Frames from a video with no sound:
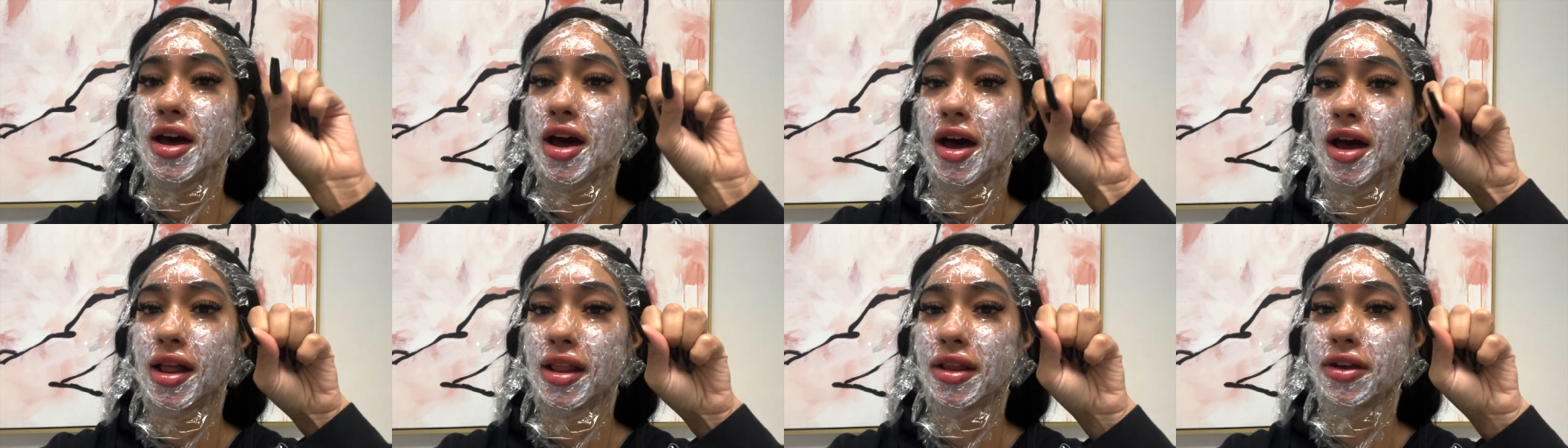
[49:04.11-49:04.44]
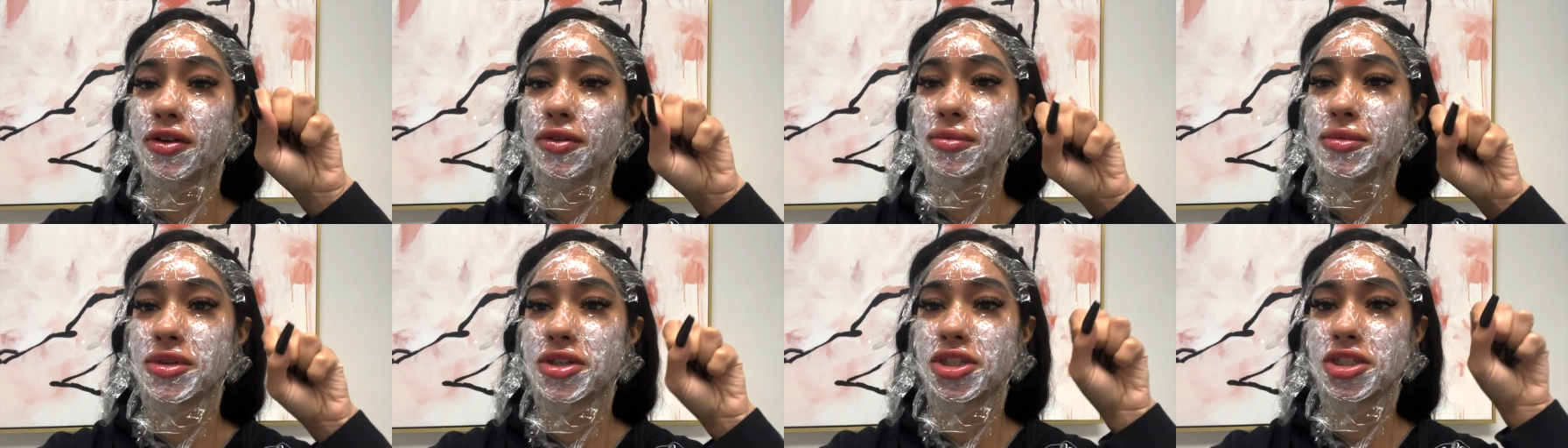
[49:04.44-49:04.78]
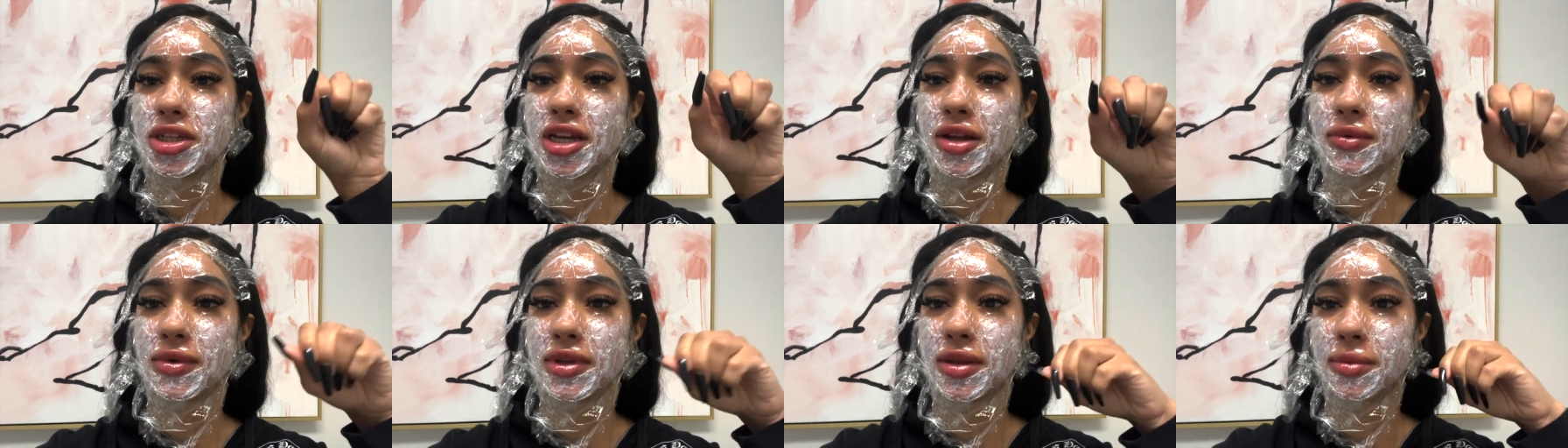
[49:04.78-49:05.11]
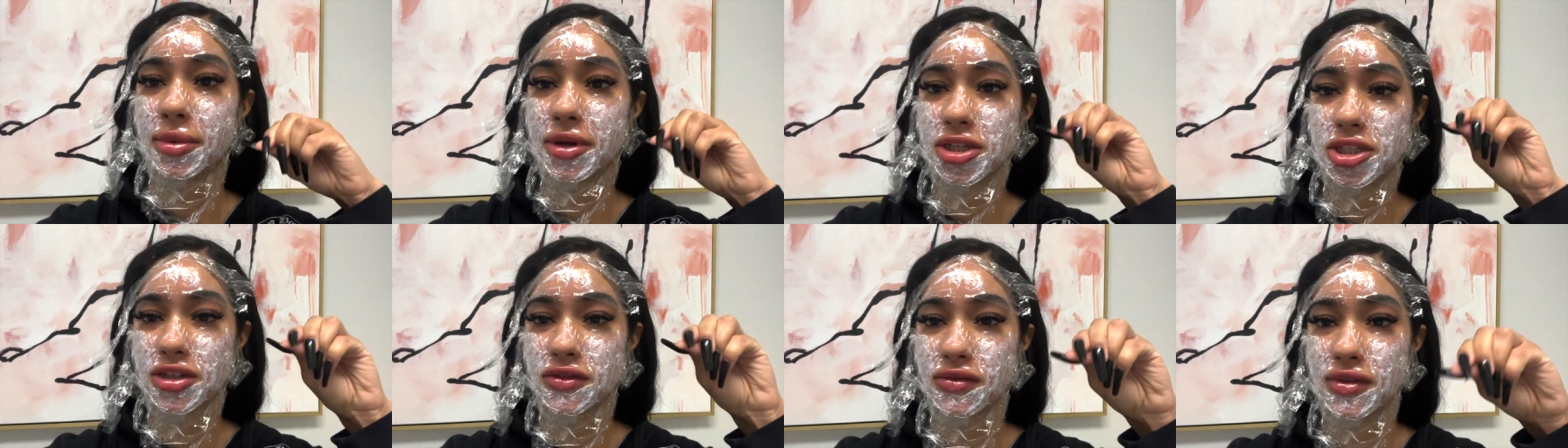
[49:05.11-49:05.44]
a little machine with a
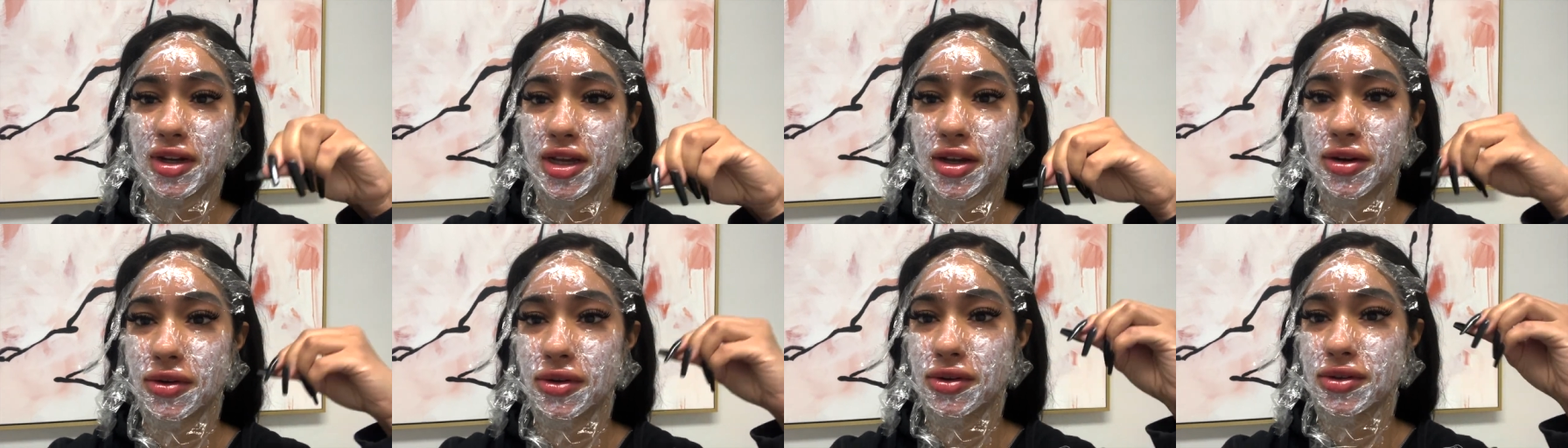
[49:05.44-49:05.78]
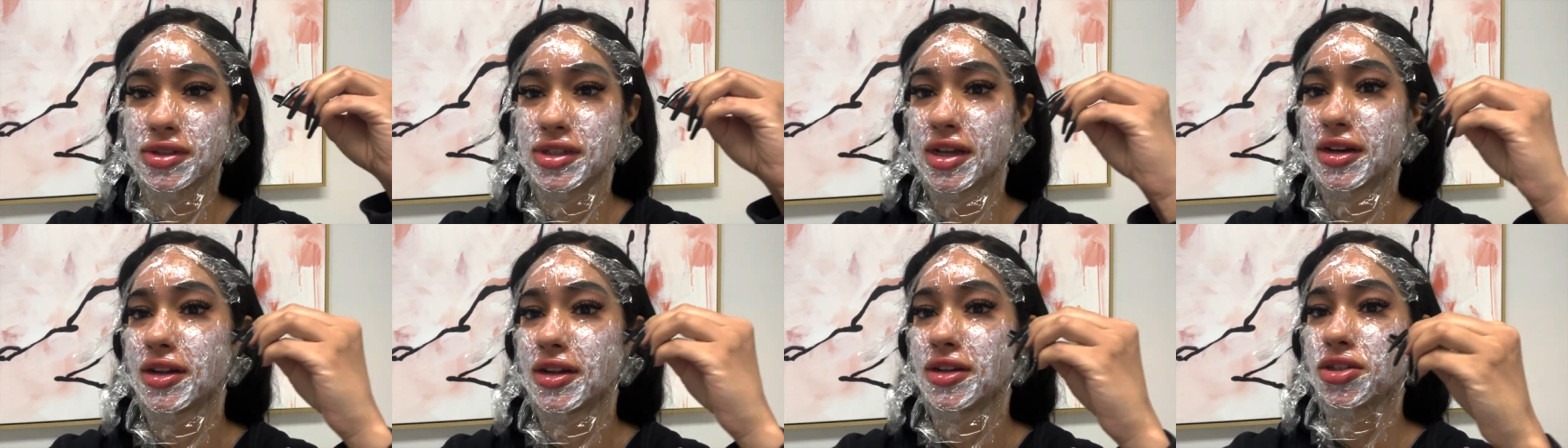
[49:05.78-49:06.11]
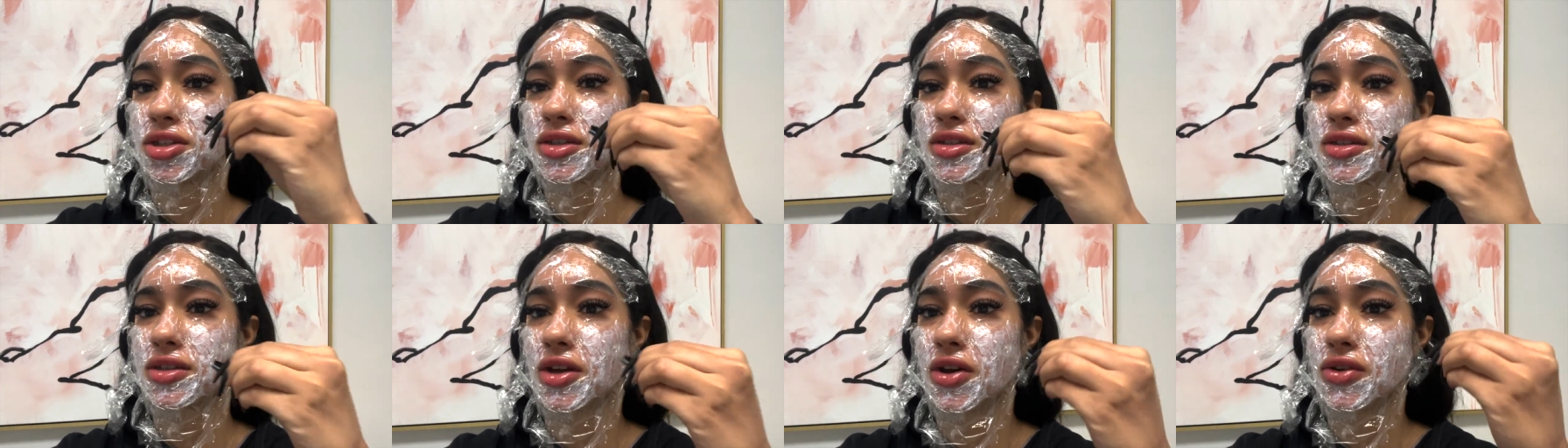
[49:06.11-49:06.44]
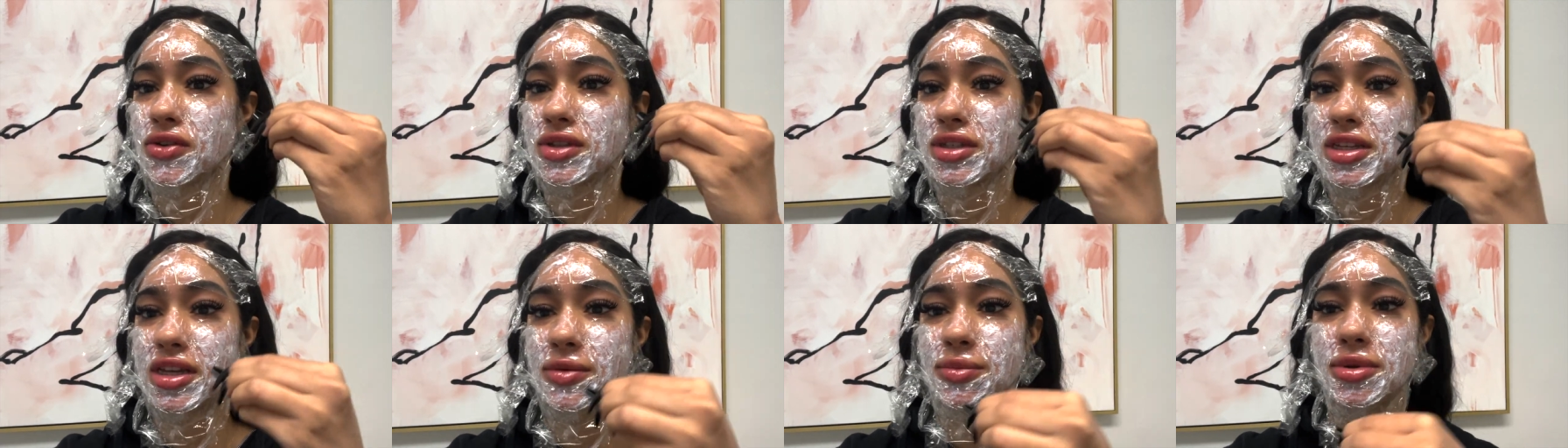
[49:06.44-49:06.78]
bunch of needles and it just goes
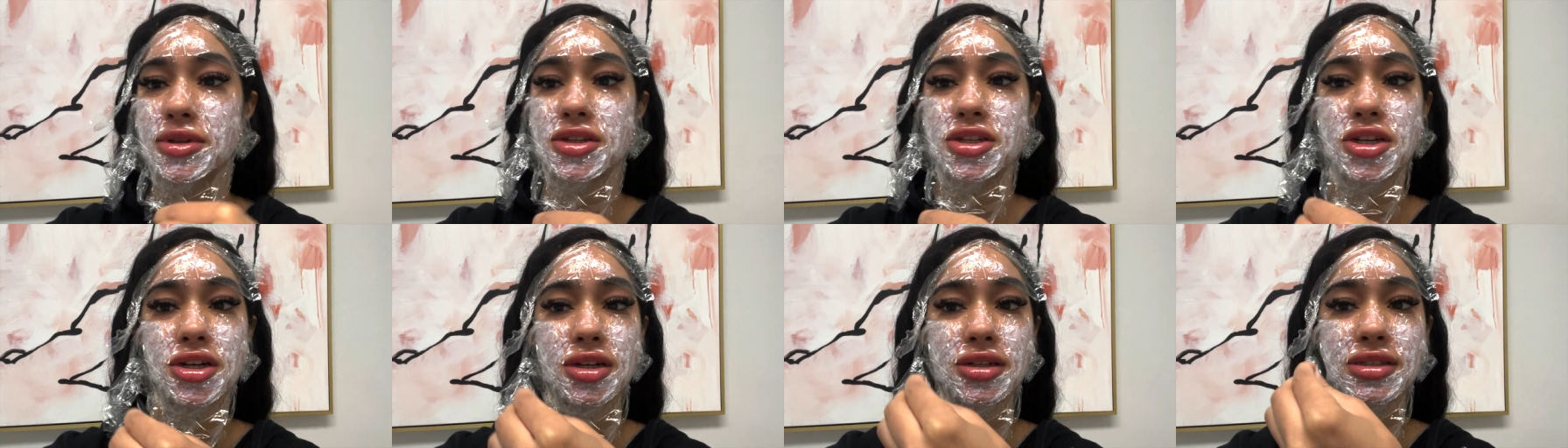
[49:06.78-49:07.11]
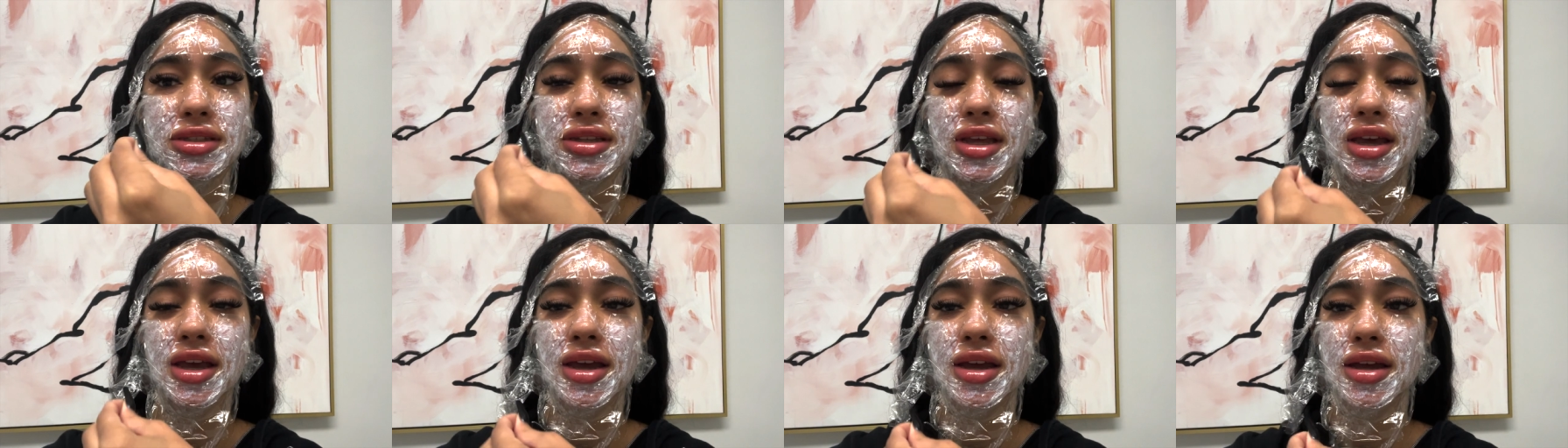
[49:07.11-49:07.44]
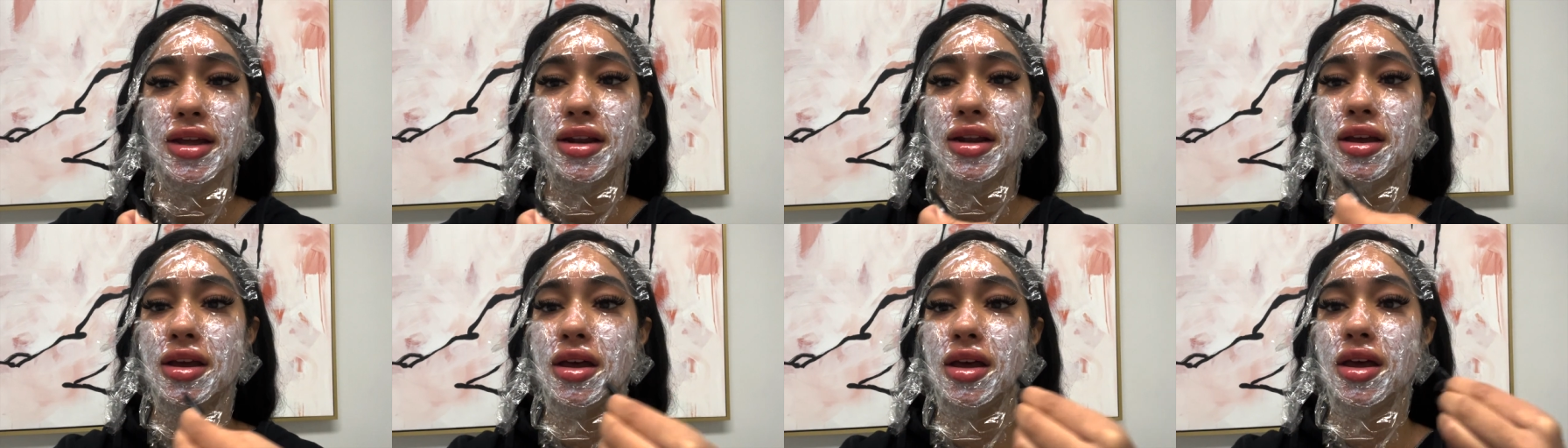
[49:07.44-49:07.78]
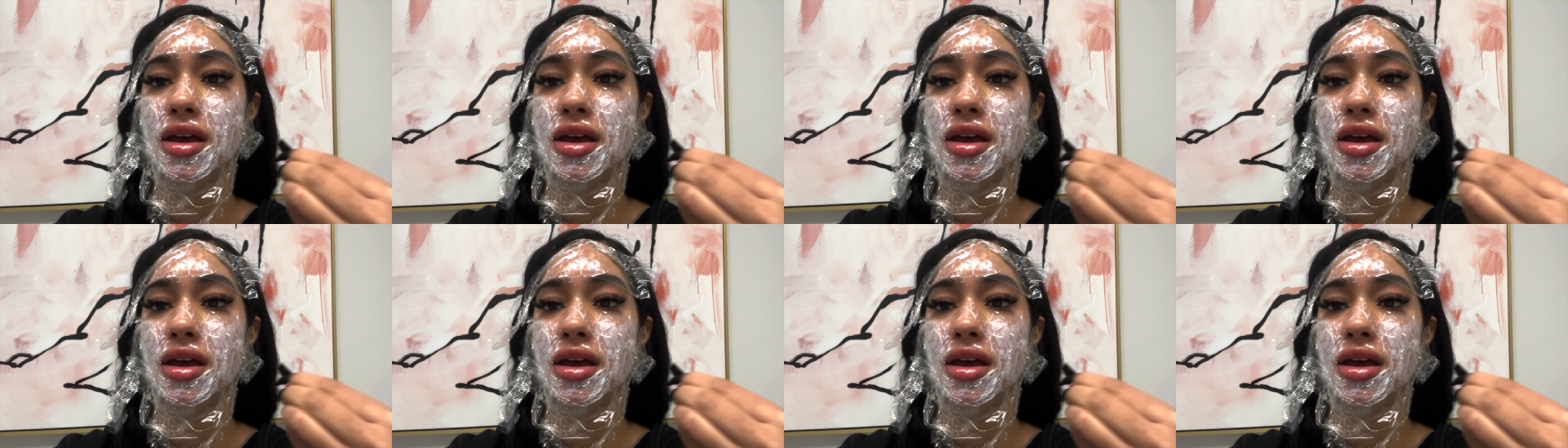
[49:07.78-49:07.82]
deep into your skin